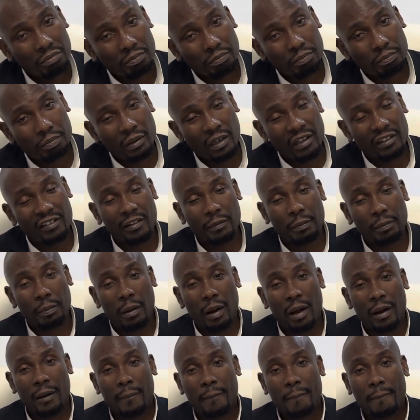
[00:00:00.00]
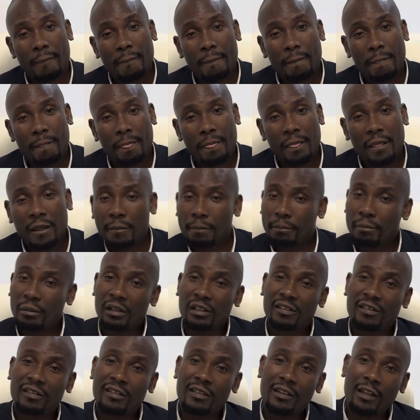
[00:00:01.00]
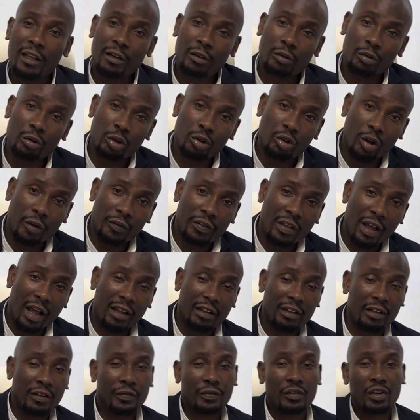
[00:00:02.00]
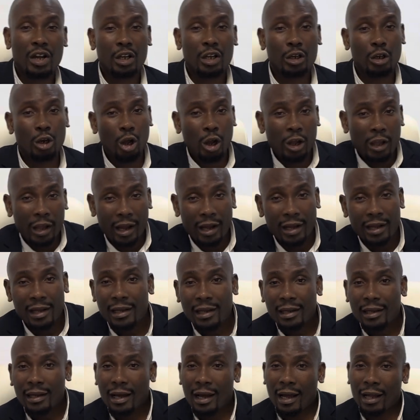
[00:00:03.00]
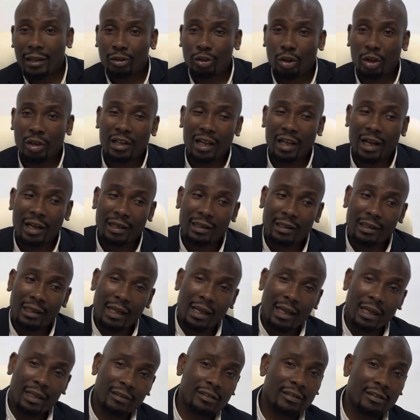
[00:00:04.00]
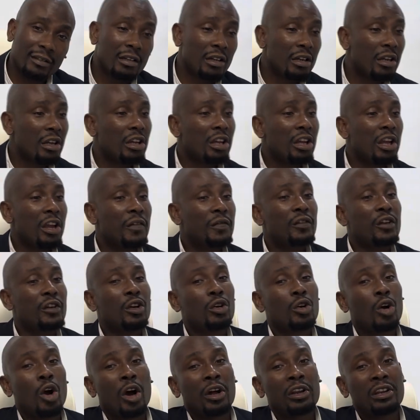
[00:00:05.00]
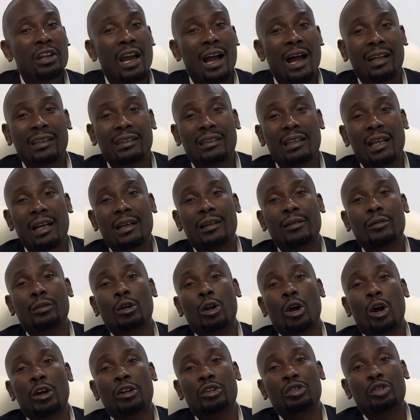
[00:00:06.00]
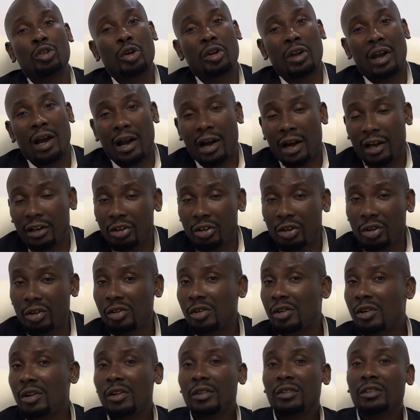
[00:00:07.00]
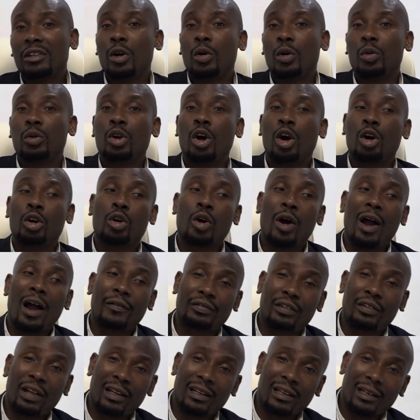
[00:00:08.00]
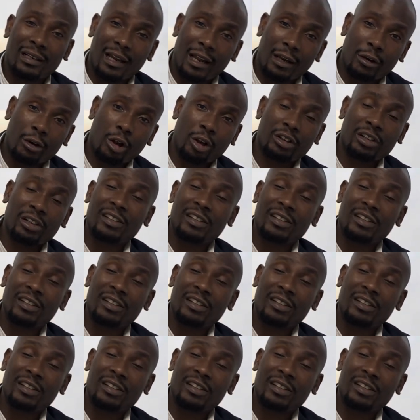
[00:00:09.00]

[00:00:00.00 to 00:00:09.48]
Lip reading: principal. Please take note of that. If you're a lawyer attorney and client. If you go there and take law into your hand, they will not go after the landlord.